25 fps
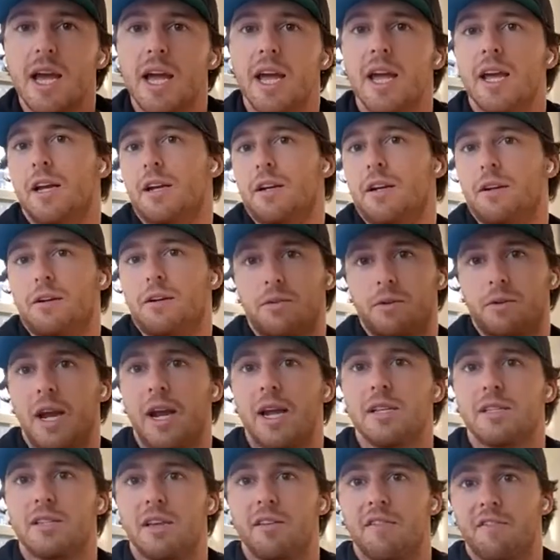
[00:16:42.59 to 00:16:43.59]
it
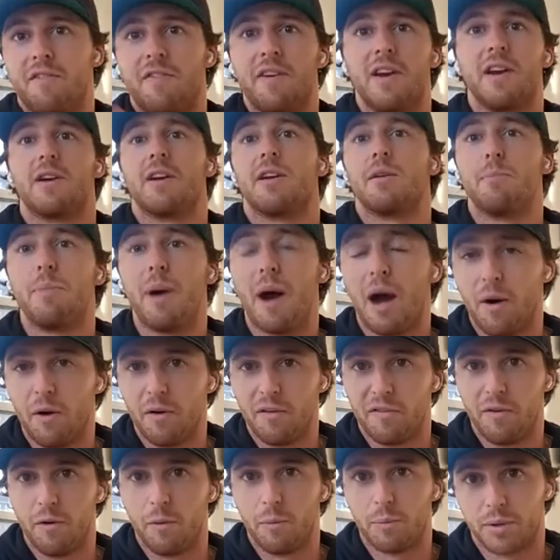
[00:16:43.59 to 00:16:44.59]
creates a very
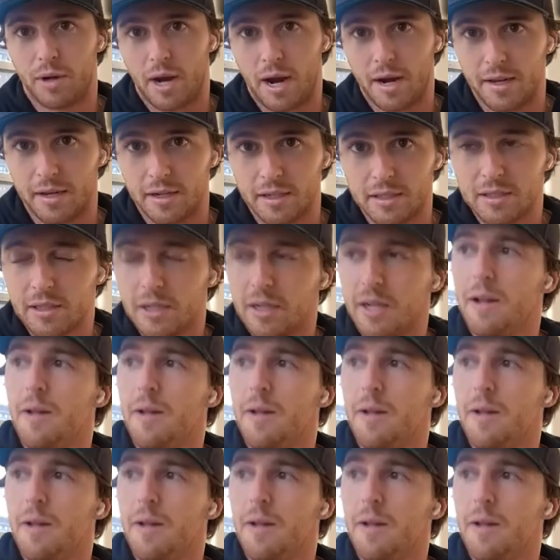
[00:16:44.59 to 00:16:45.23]
powerful product.